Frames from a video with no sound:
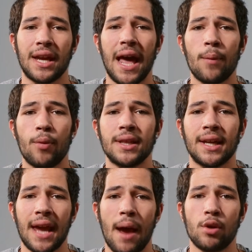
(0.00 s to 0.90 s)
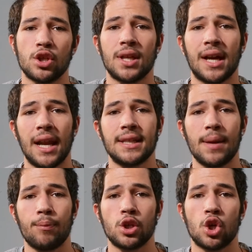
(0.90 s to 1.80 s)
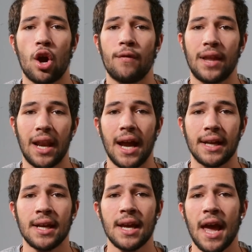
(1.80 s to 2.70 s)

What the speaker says: calibrate the camera to the color temperature of the light.